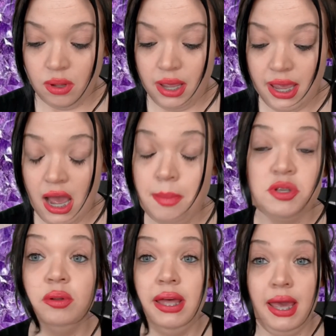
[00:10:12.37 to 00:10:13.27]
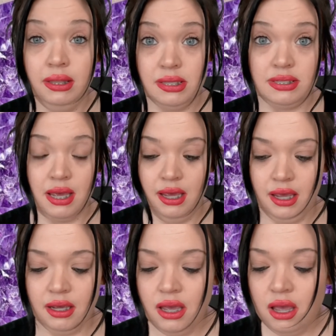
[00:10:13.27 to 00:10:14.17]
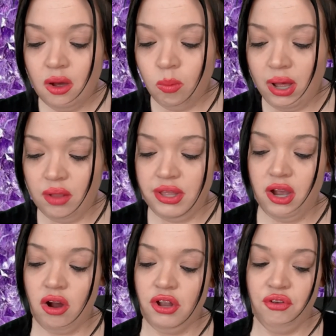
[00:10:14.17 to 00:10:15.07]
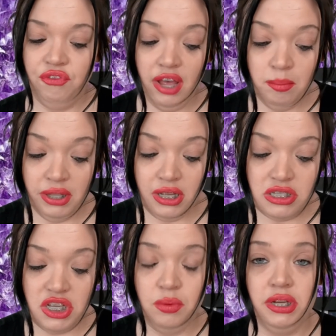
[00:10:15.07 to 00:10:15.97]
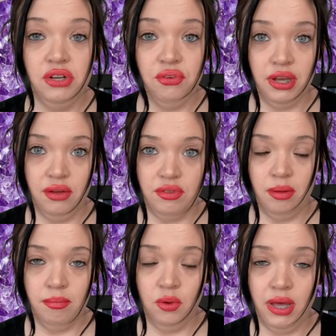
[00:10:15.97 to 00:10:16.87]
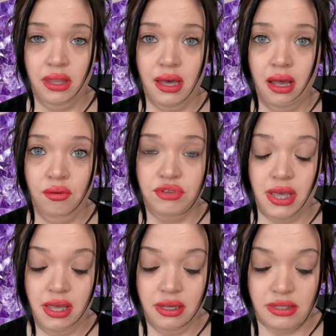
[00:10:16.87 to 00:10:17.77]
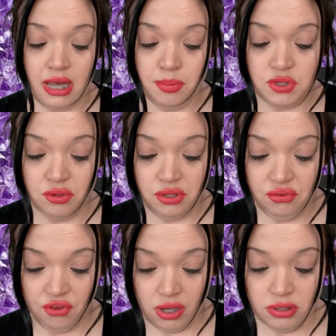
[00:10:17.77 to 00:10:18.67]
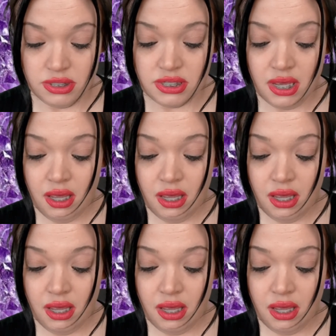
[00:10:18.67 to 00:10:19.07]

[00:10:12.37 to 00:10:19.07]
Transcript: I absolutely hate the saying, well, they are your family, so you need to forgive them. Okay, that saying is absolutely false.